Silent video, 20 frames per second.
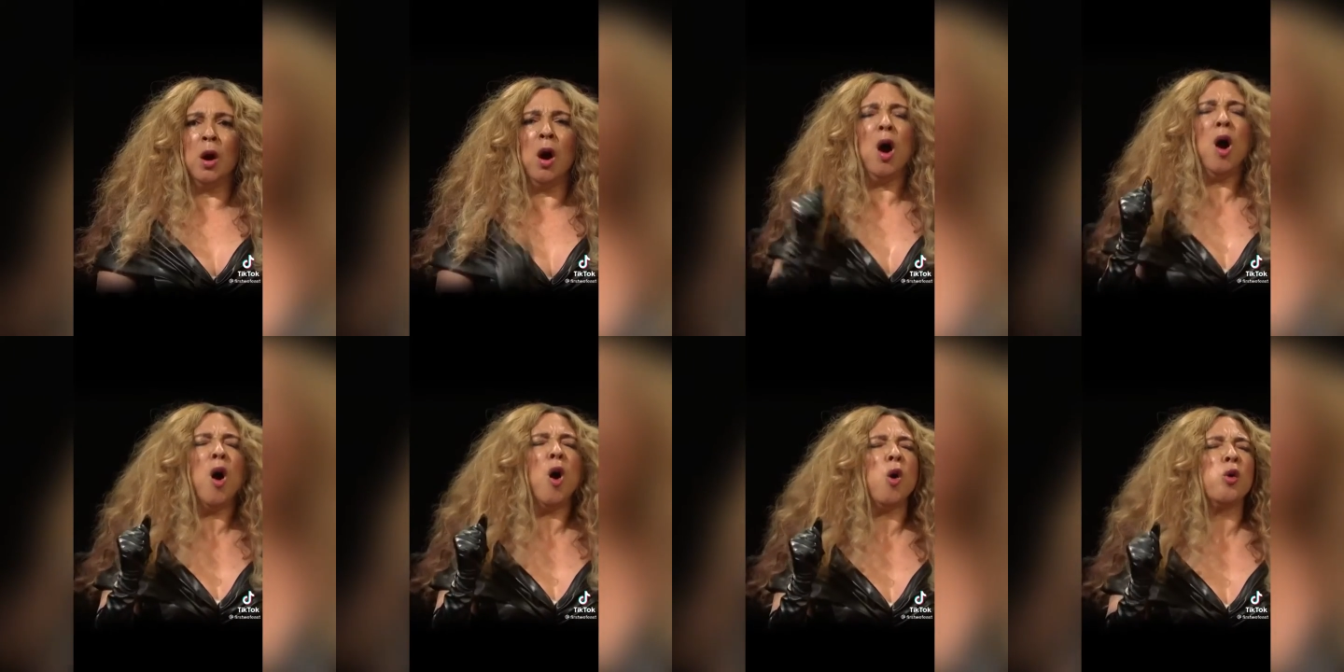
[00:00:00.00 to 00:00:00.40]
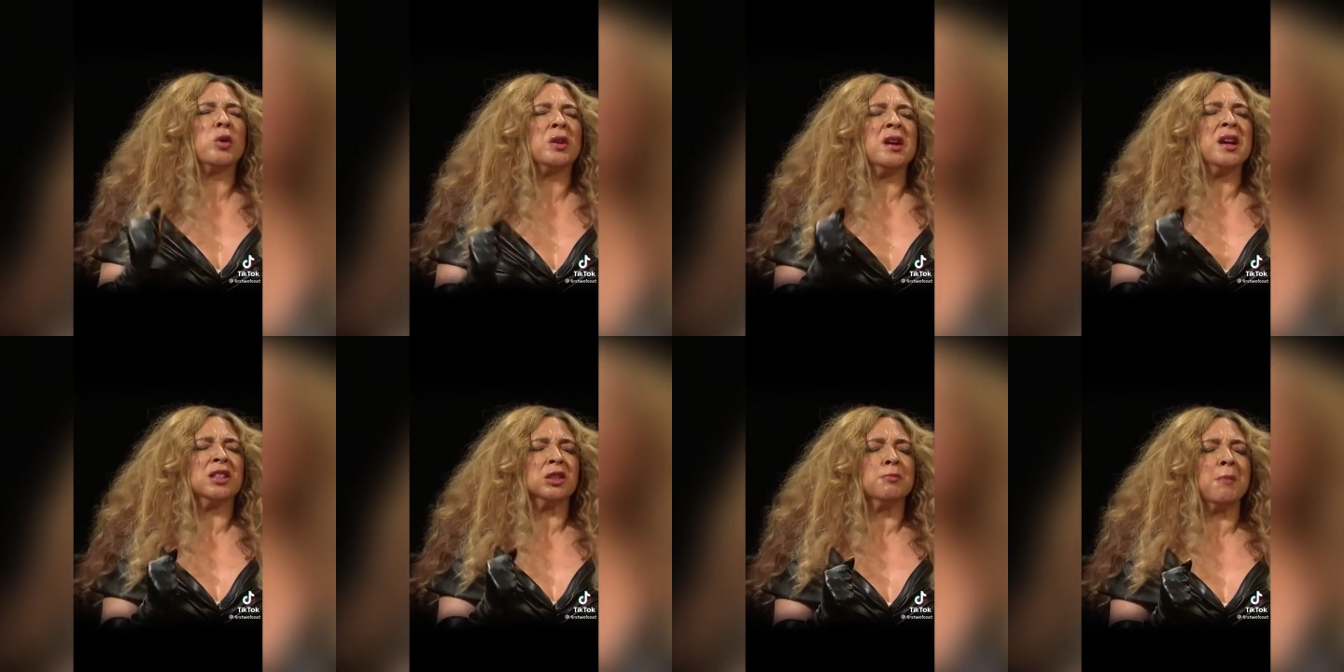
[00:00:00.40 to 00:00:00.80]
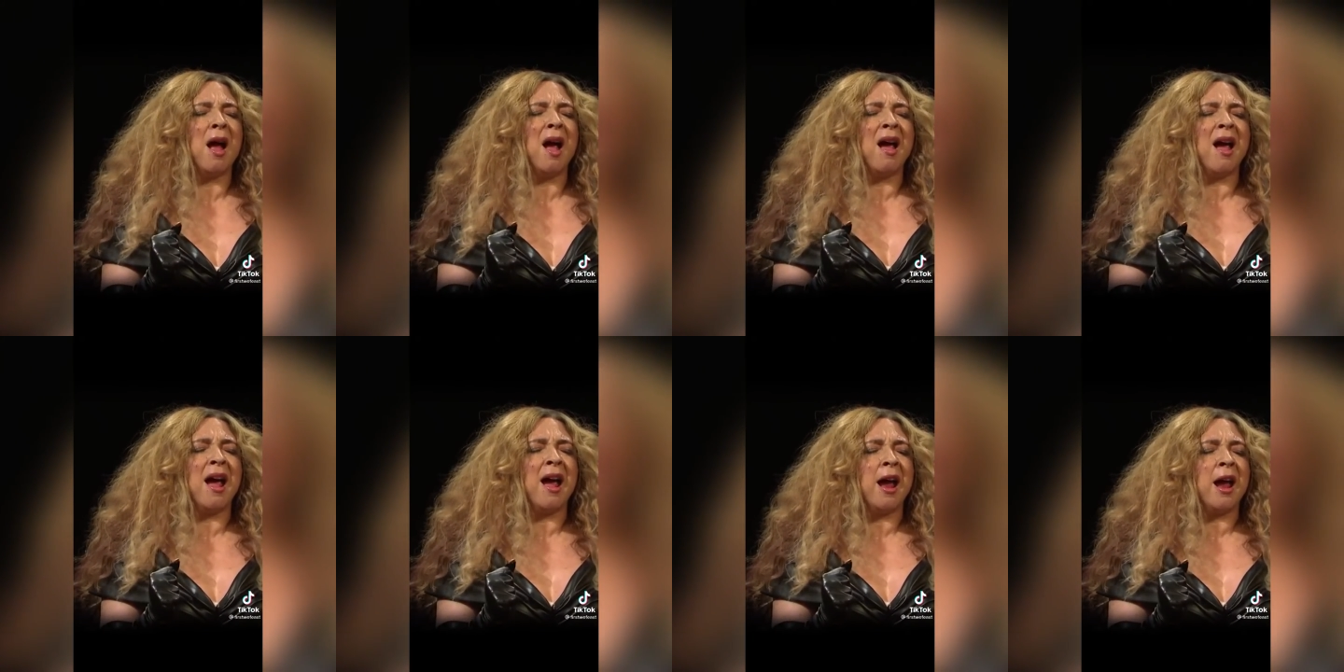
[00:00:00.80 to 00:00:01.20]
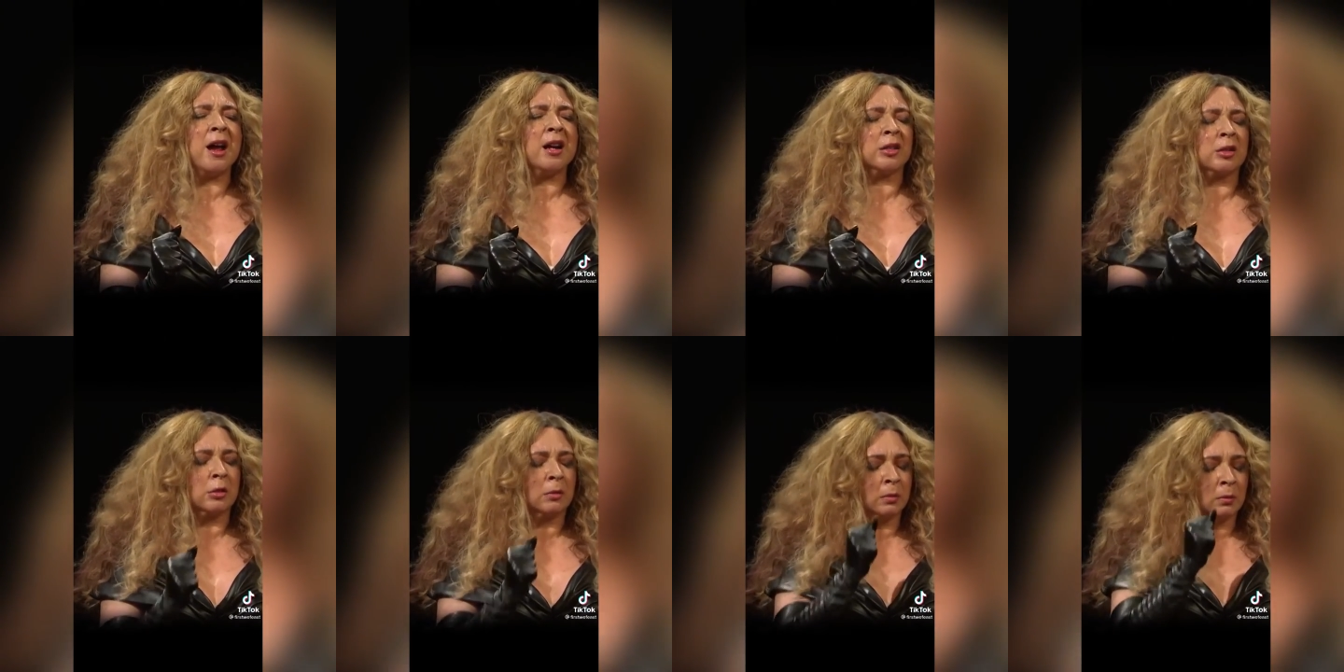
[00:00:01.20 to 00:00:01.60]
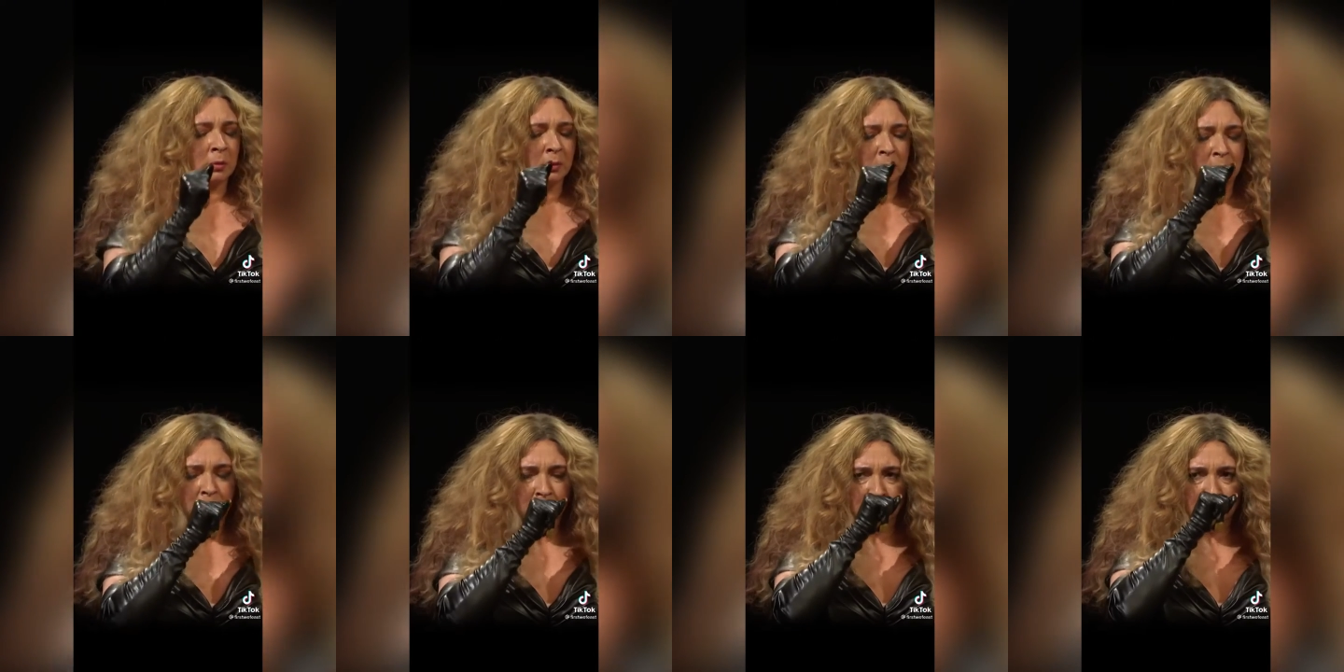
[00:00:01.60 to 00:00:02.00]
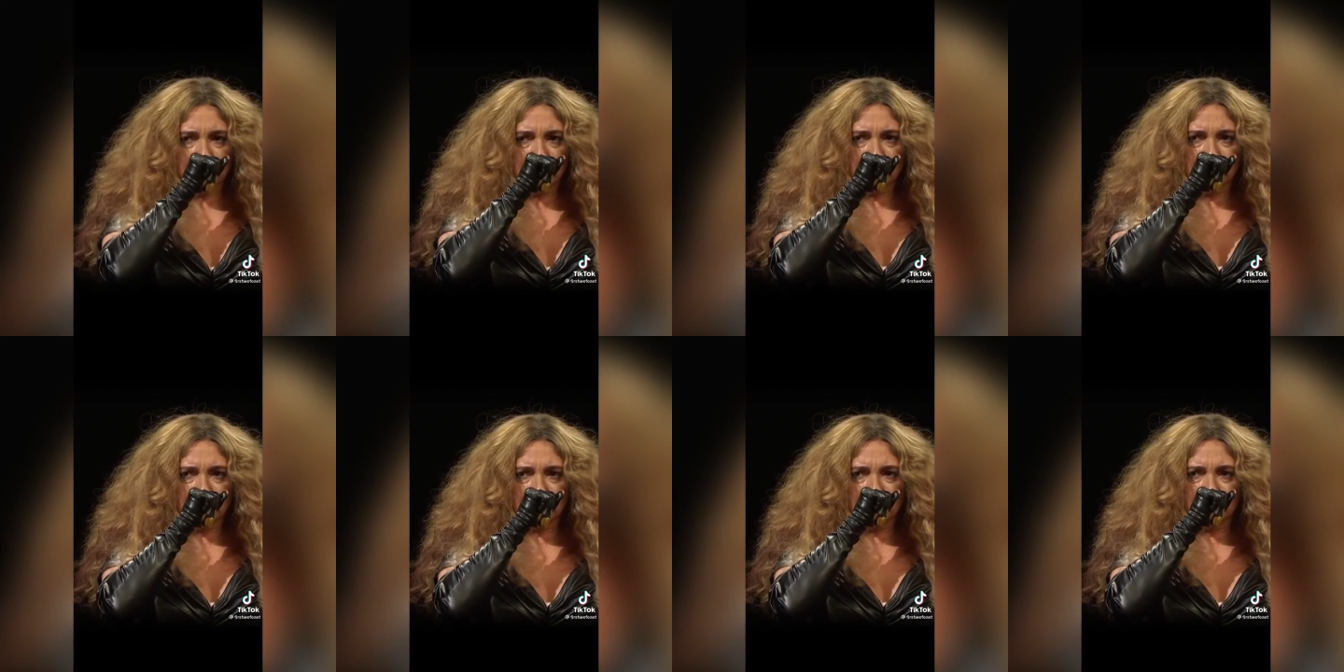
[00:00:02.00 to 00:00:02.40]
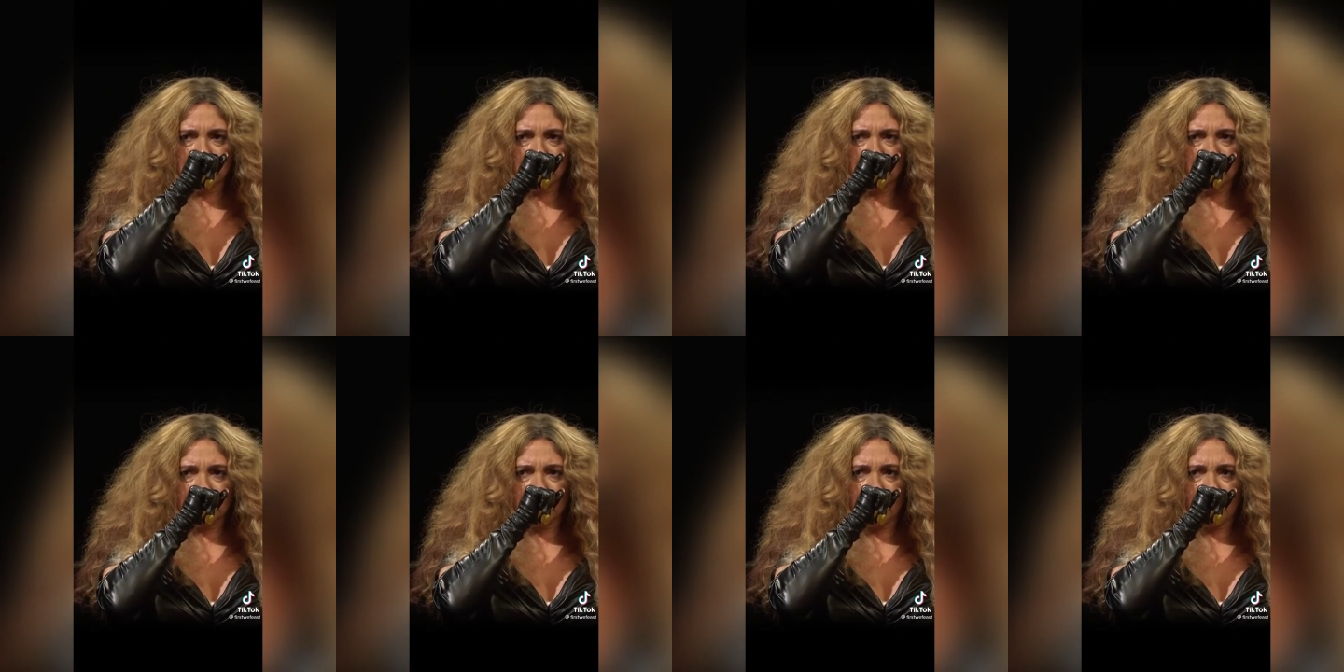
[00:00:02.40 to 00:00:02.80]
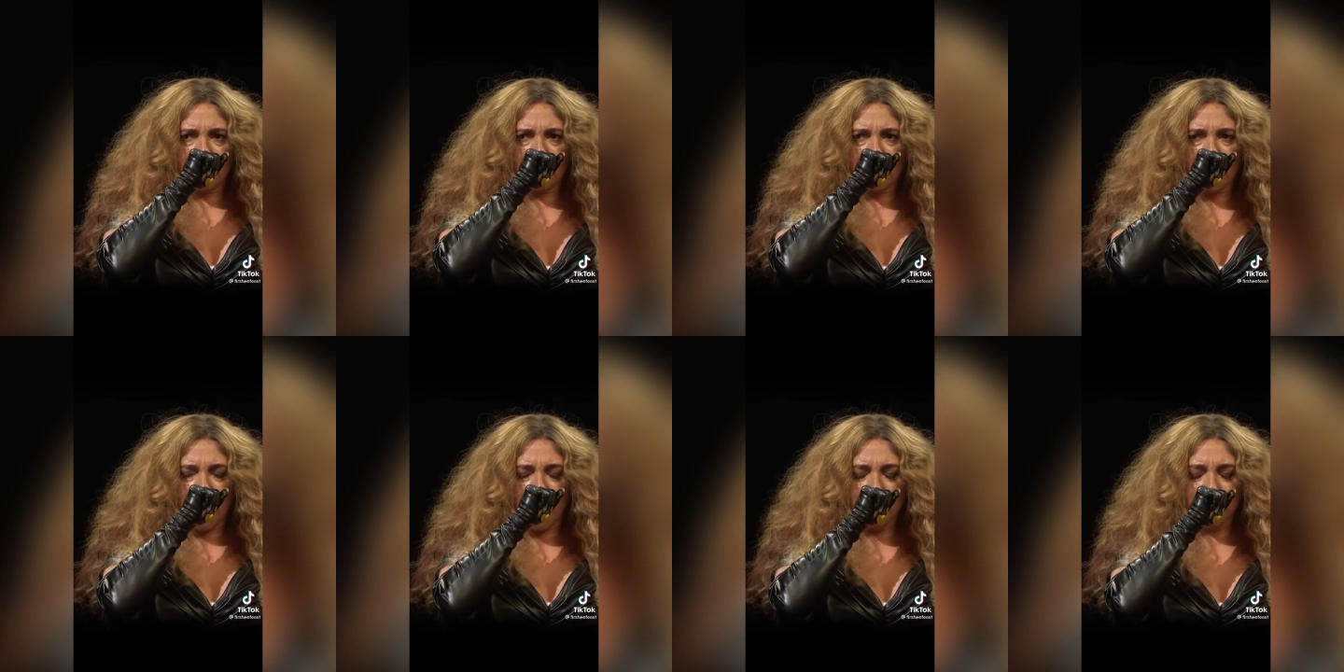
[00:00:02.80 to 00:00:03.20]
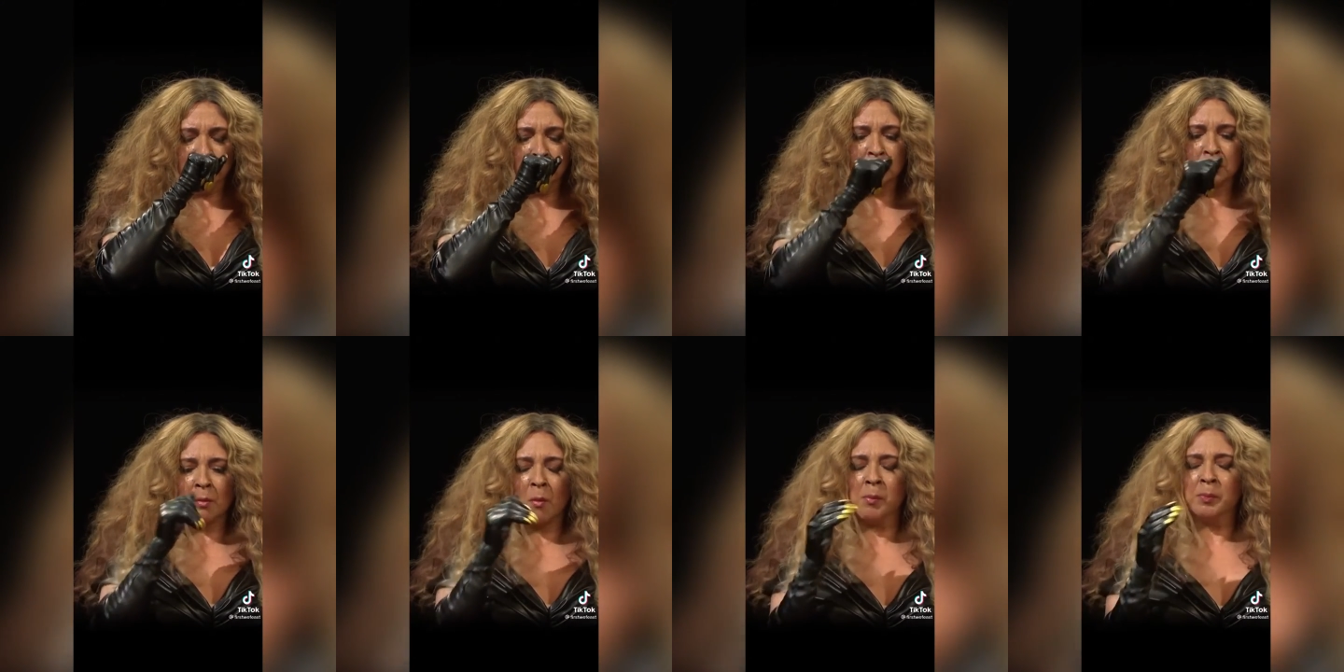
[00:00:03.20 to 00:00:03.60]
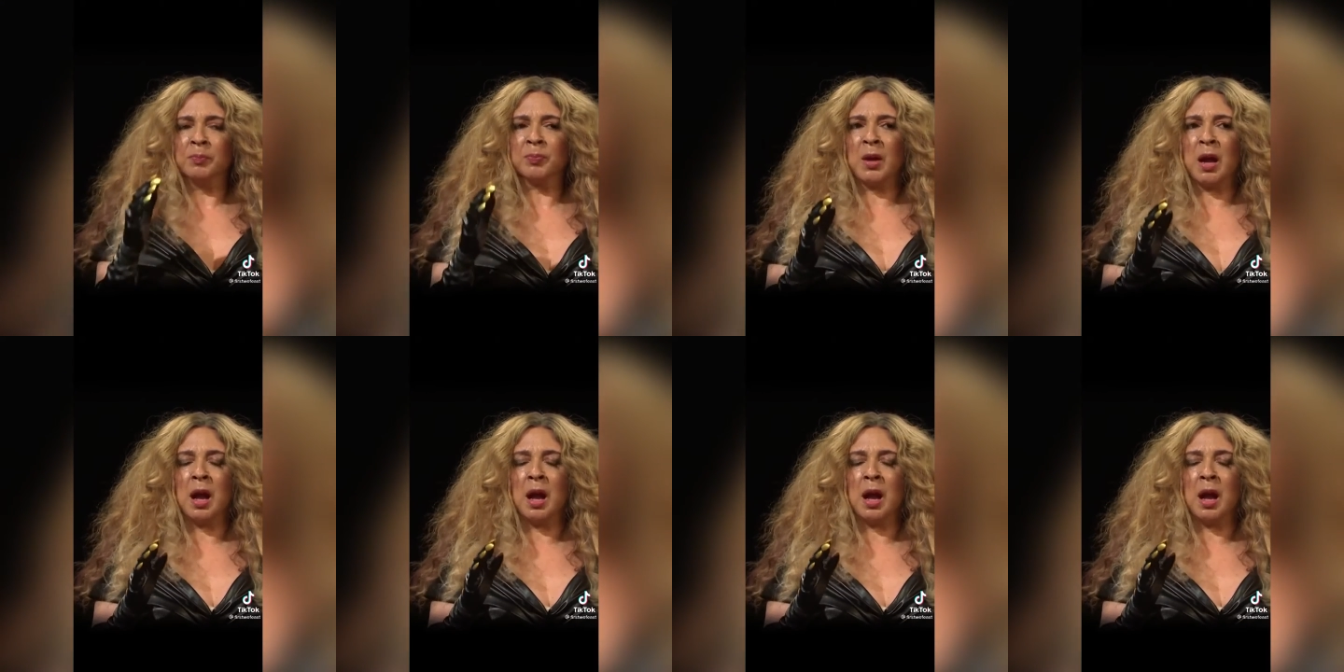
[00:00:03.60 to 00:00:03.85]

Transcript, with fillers: Oh, kiss my ass!